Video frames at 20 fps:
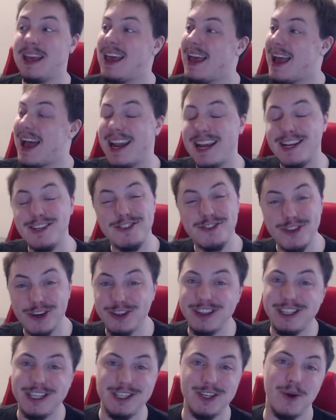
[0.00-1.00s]
and I
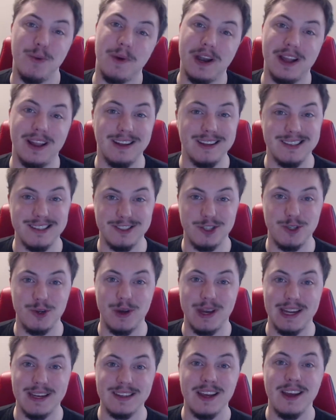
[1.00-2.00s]
certainly don't want to listen to
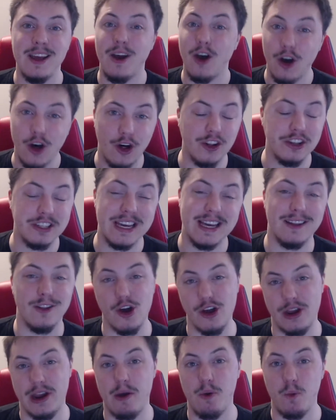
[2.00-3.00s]
it all day
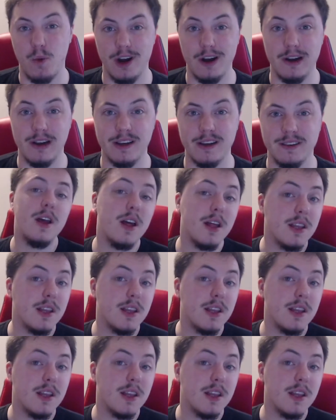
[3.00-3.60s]
long at work.